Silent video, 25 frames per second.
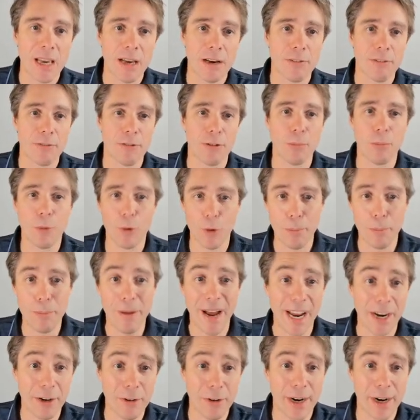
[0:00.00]
For more
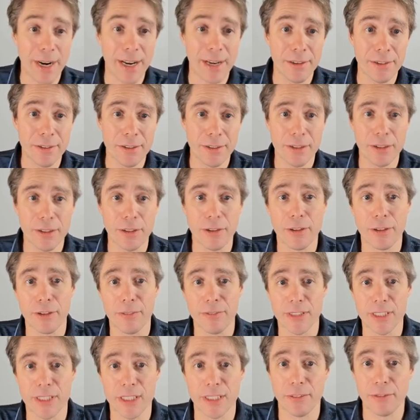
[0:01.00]
background, you can
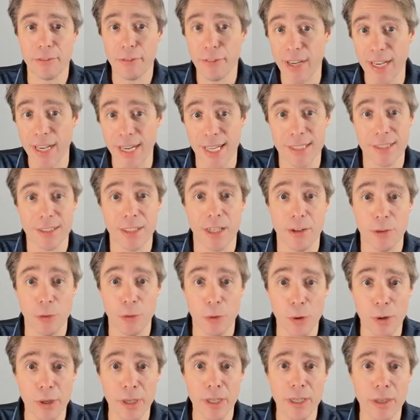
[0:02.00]
visit
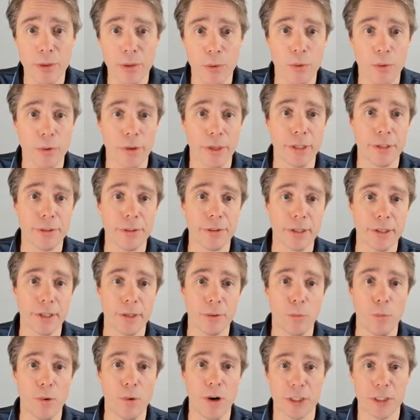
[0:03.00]
freenet.org or you
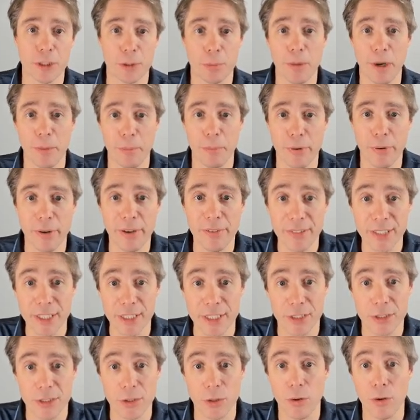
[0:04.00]
can watch my
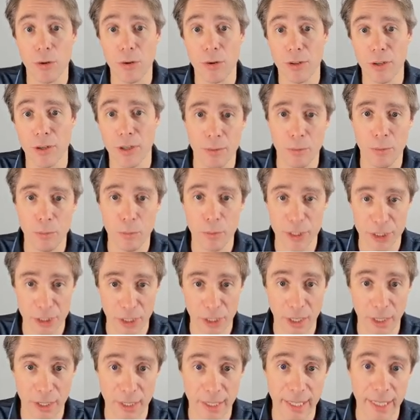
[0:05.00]
previous talk, which
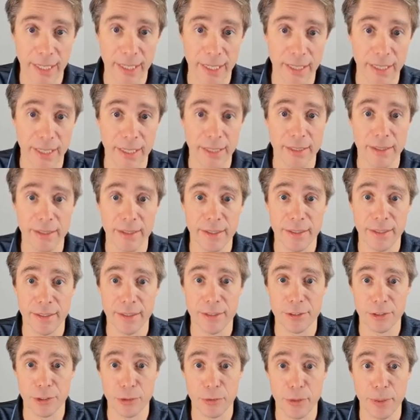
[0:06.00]
I'll link in the
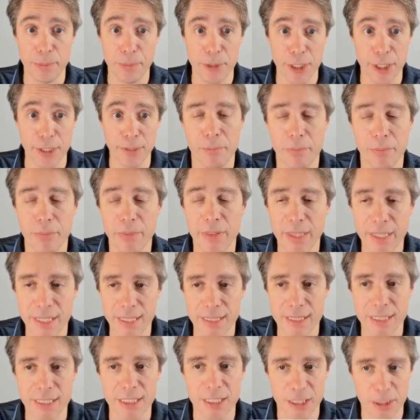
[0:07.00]
description.
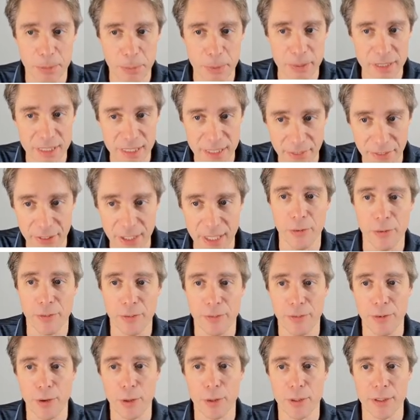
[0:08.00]
This is specifically
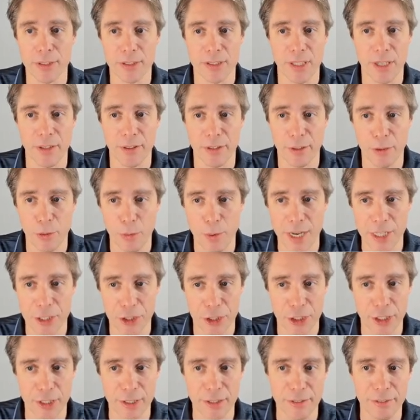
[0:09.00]
focused on the
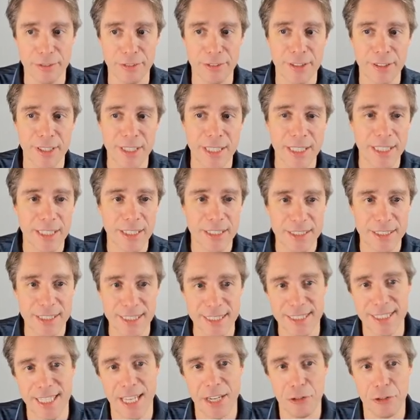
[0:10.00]
question of
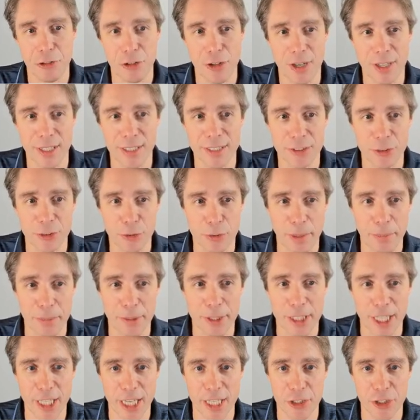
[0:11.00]
decentralized
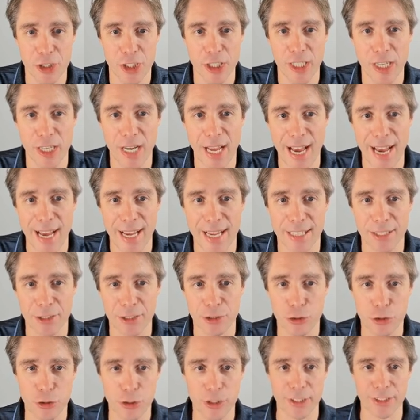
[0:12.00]
reputation and
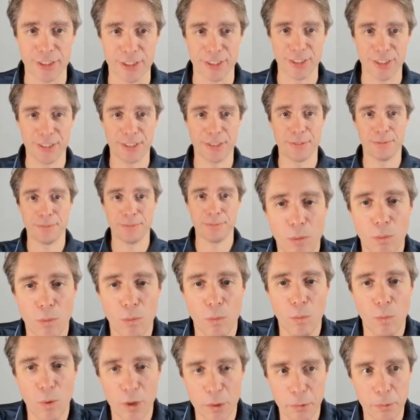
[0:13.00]
trust.
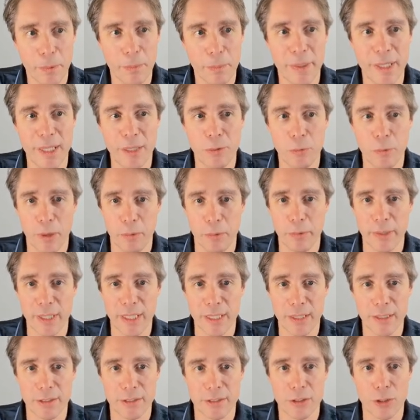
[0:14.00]
What do we mean when
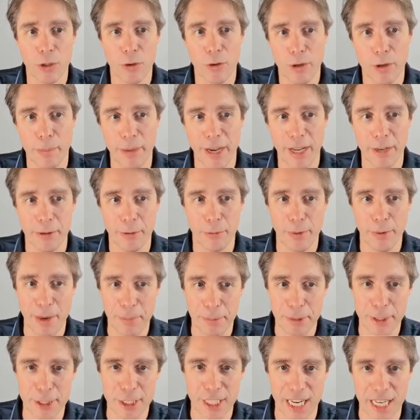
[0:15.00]
we talk about a
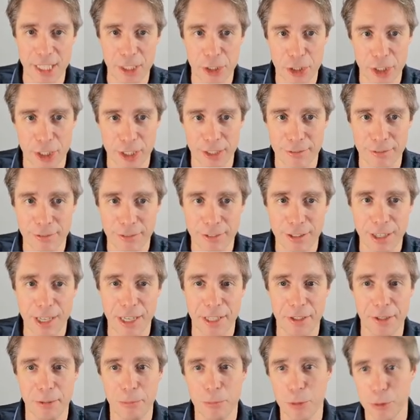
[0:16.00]
reputation?
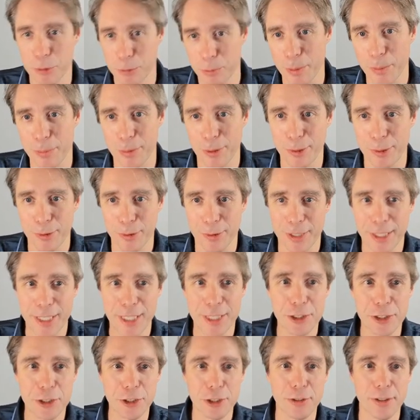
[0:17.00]
I think most people
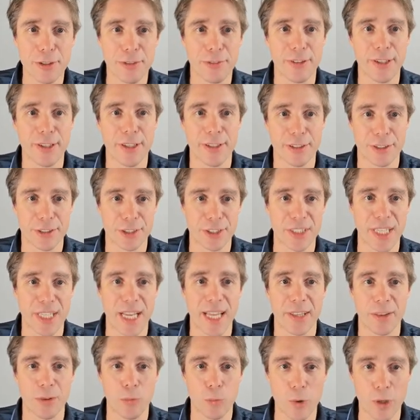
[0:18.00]
intuitively
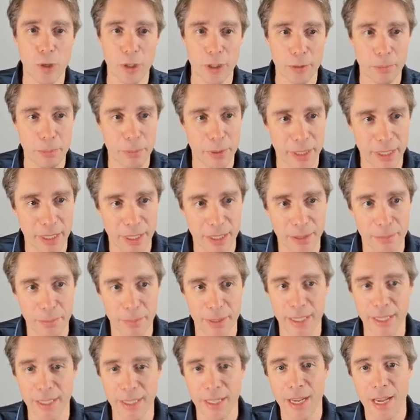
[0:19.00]
understand the word, but it can
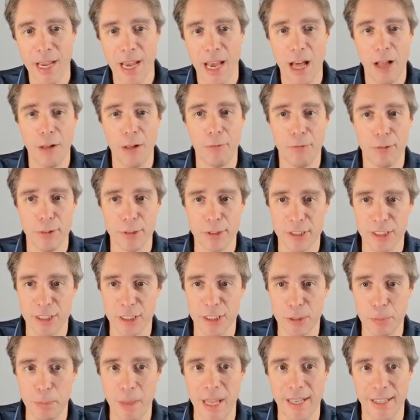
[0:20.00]
be helpful to
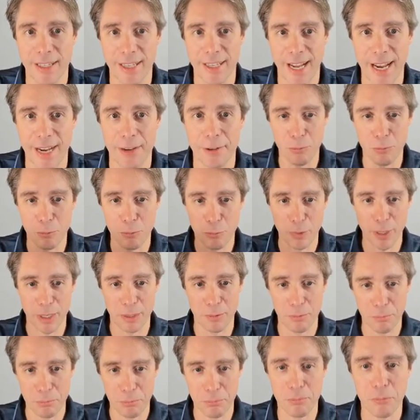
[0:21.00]
spell it out
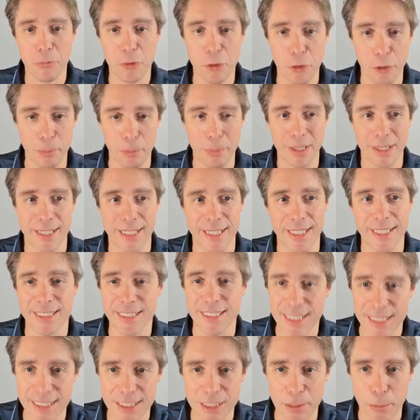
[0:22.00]
when you're building a
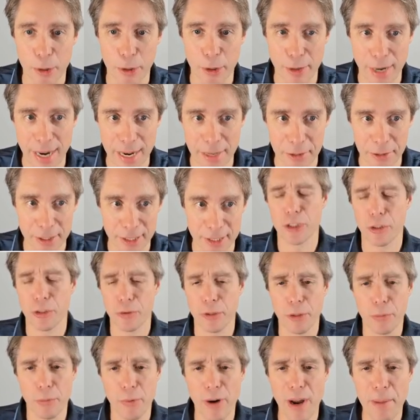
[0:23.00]
system around it.
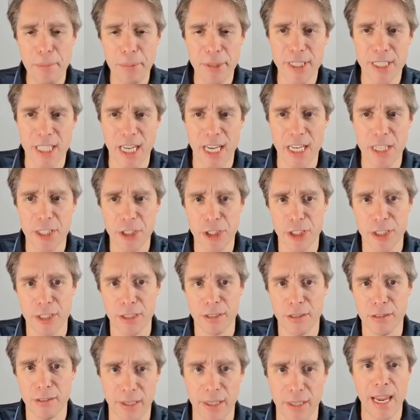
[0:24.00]
Your
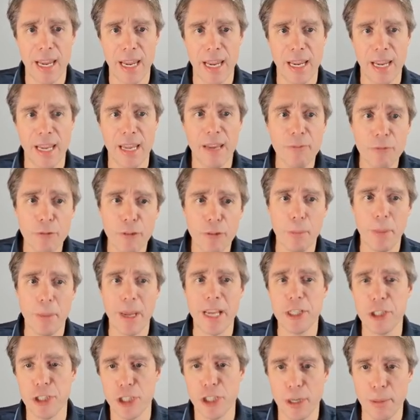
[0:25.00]
reputation is
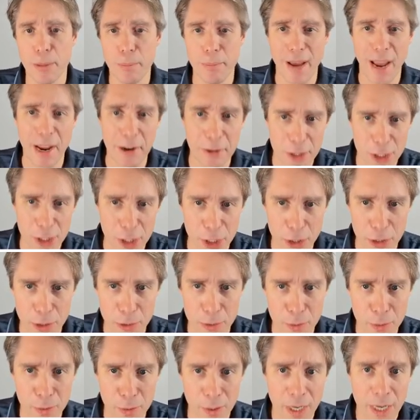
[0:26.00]
information about
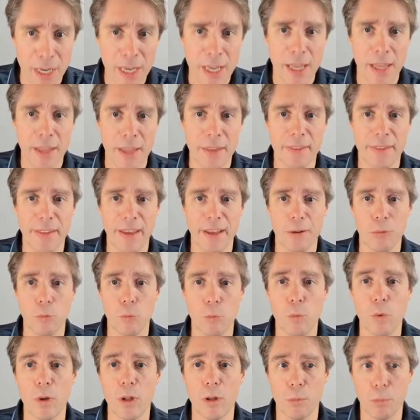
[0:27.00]
you that
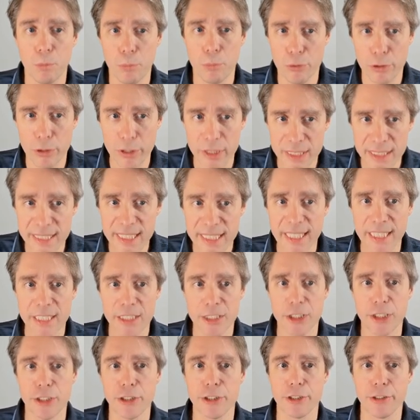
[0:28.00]
will
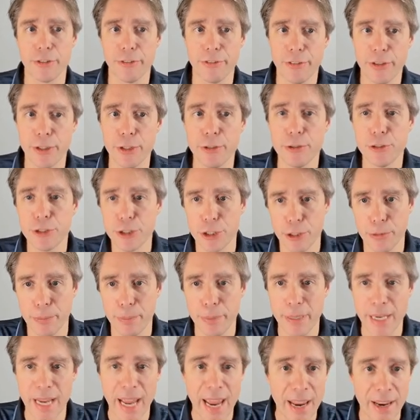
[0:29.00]
predict your future
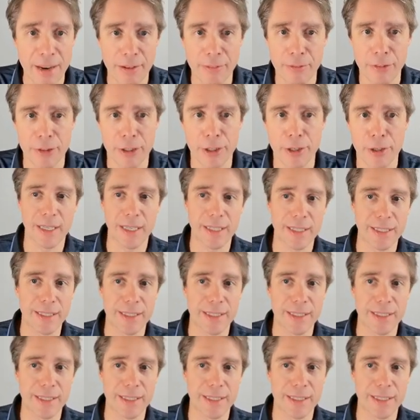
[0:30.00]
behavior.